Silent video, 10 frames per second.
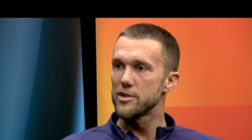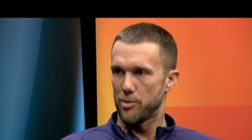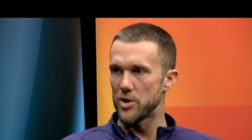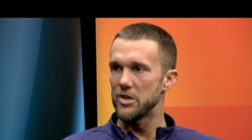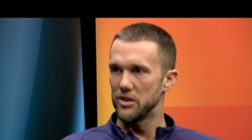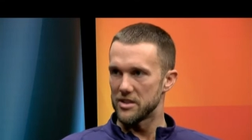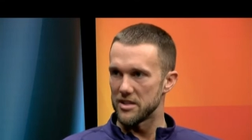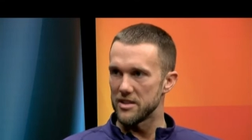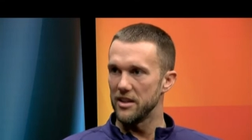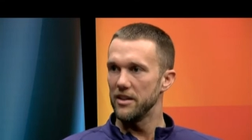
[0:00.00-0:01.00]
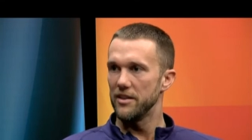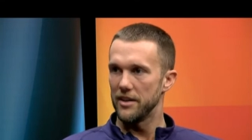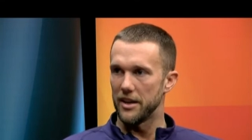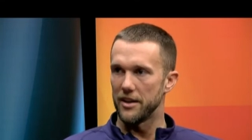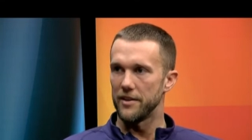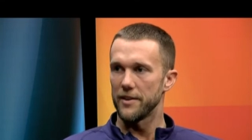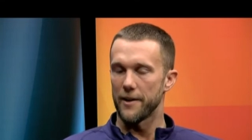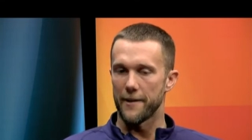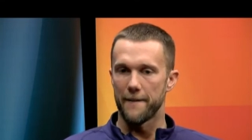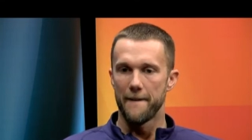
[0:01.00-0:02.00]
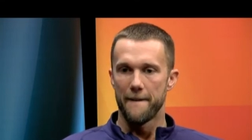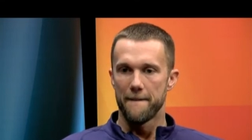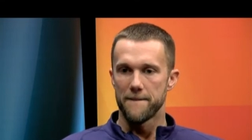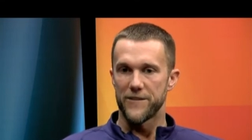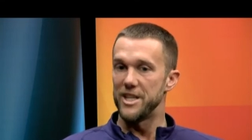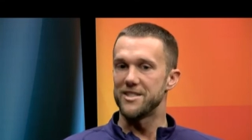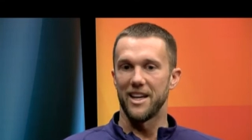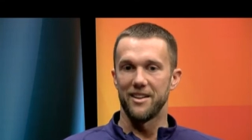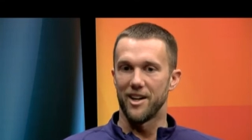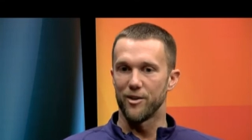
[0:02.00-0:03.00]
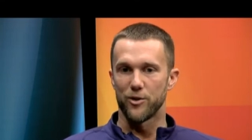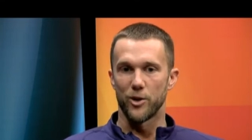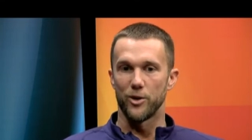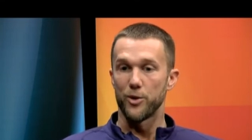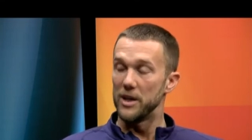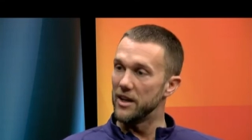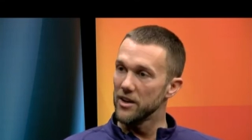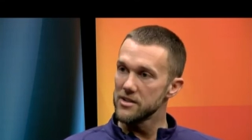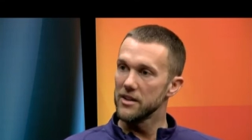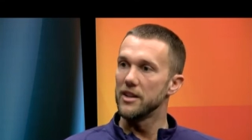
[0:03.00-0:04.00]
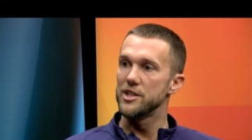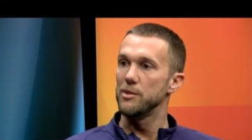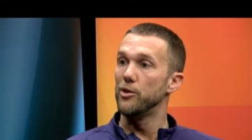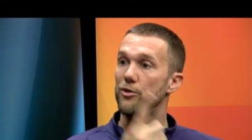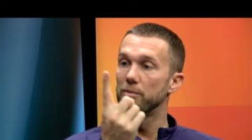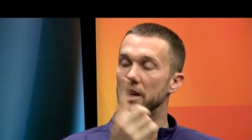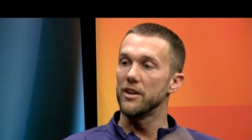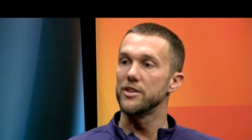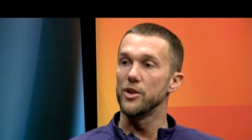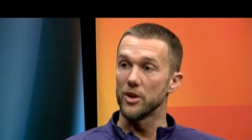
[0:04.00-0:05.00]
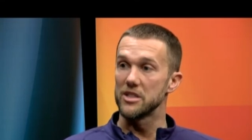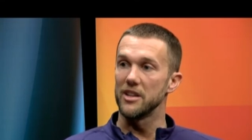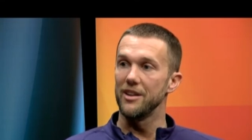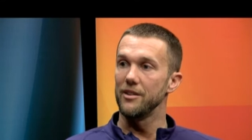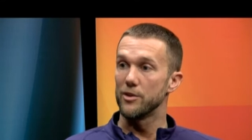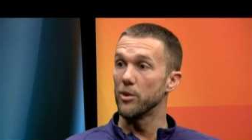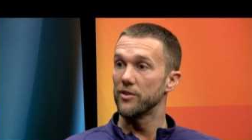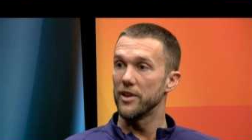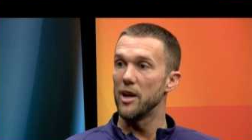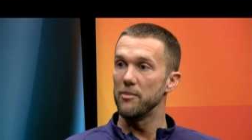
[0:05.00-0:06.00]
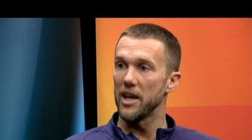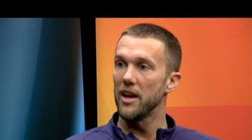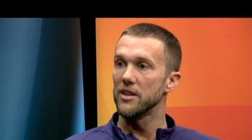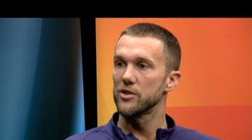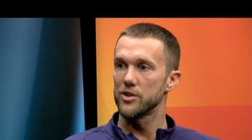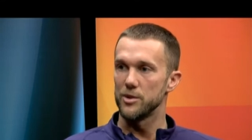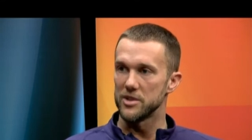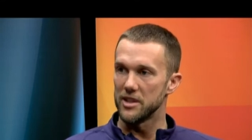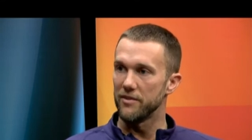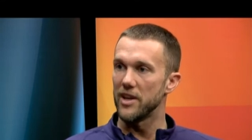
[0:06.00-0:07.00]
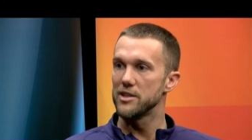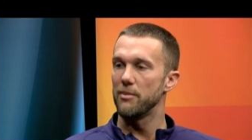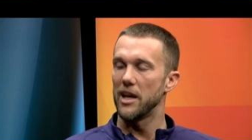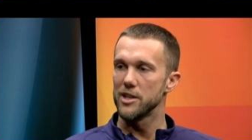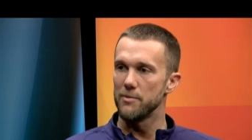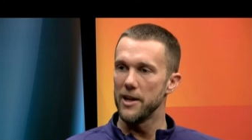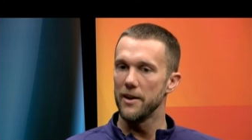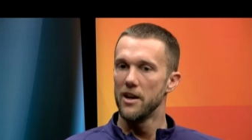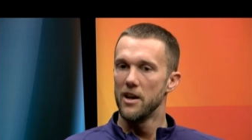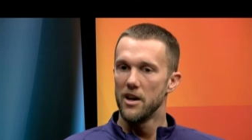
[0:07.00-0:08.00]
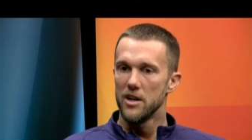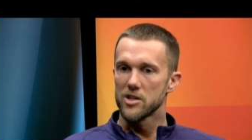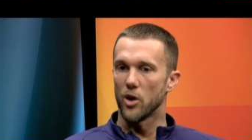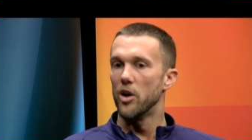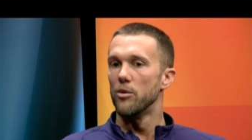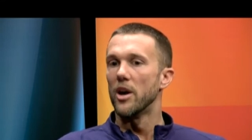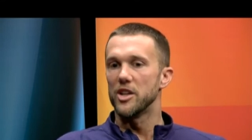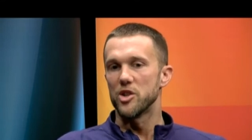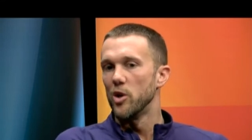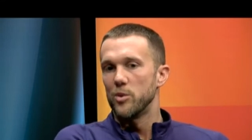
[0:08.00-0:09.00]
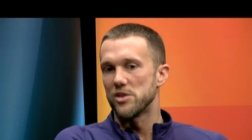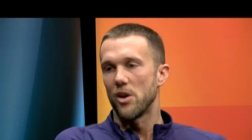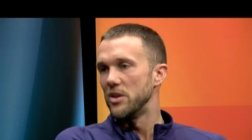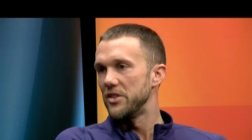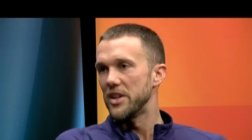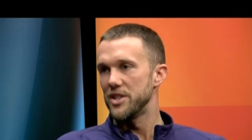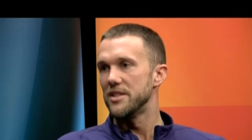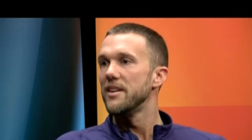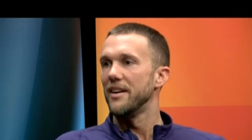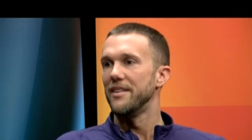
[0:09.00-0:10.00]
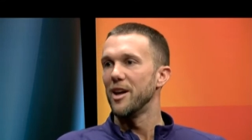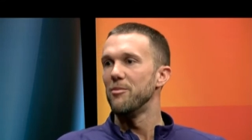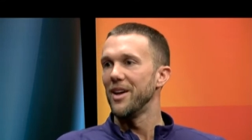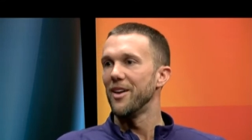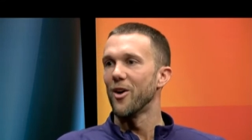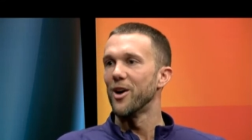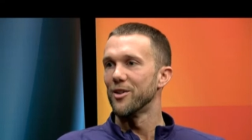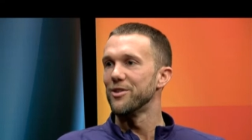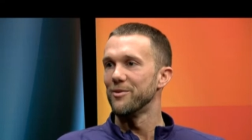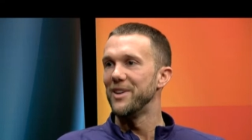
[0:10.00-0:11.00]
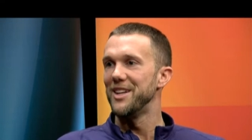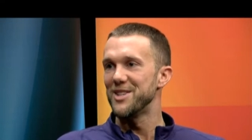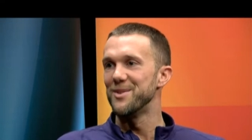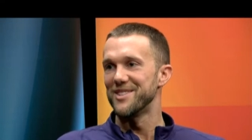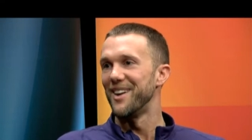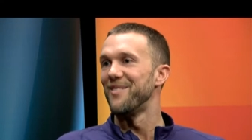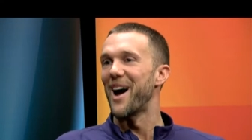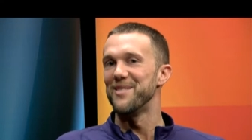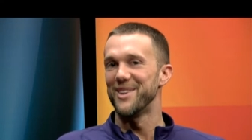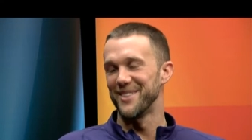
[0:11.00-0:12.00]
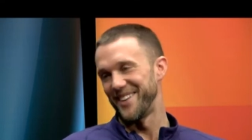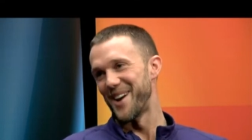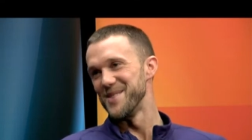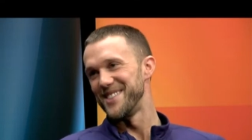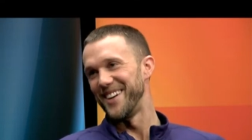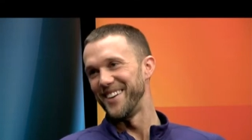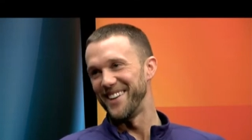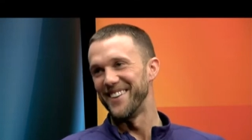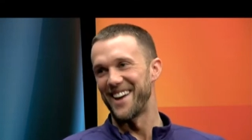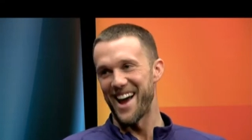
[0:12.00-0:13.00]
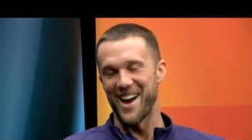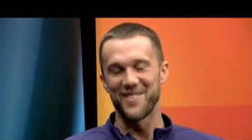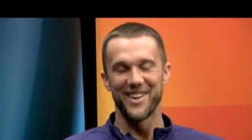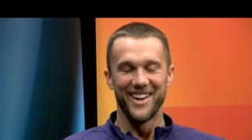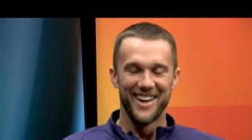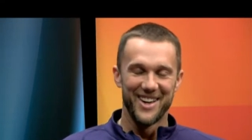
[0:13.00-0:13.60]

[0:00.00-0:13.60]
as a personal assistant, Perfect. and. Uh, she stayed there for three years and then she moved from there to New York City to work for the NBA. So she was in events management. So her running joke was always that she stayed in the NBA longer for me. She was there five years and I was there a year and a half.